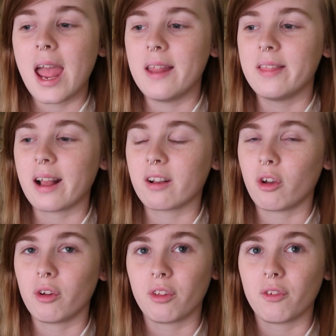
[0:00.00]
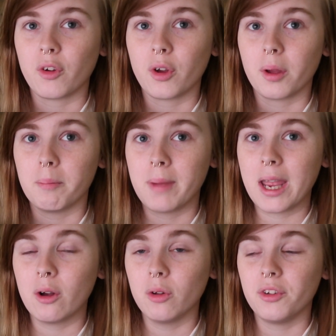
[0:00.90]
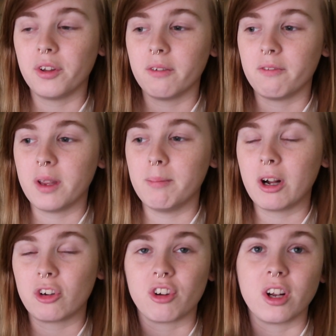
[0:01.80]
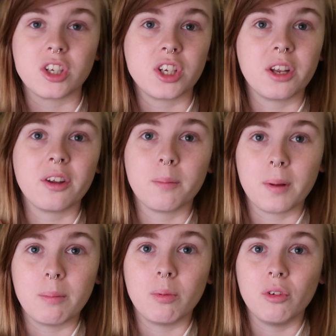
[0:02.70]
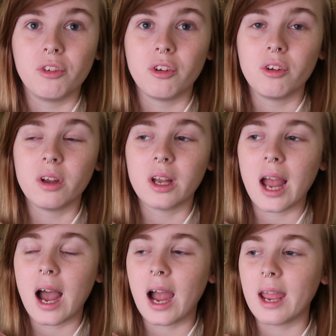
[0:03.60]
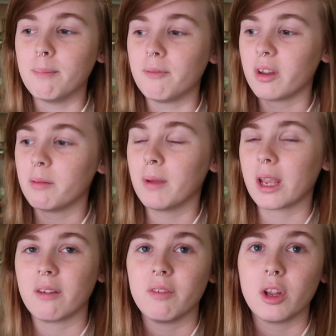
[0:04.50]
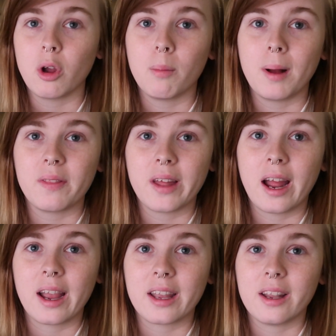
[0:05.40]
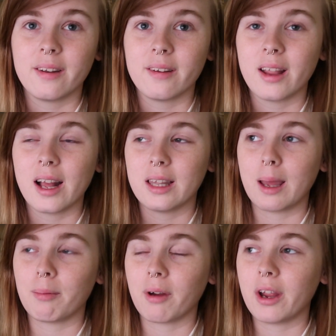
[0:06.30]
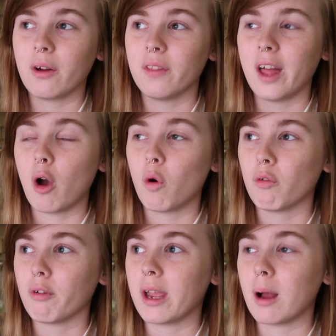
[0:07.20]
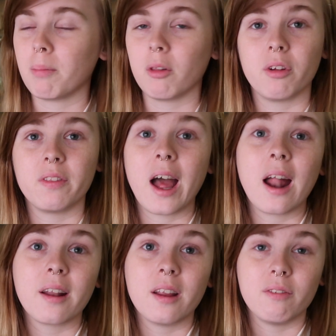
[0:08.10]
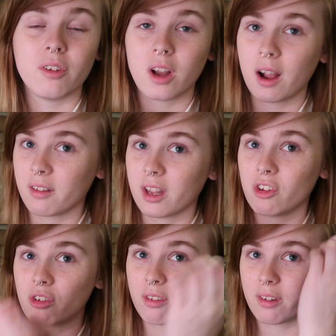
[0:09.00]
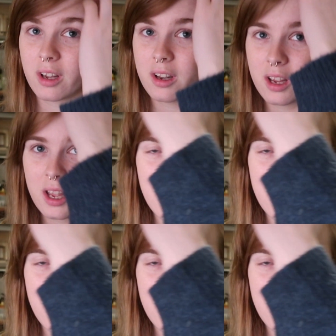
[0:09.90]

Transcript: And that goes for male to female transgendered people too. I did make a video about that. I can elaborate on that or re-upload that if you guys are interested.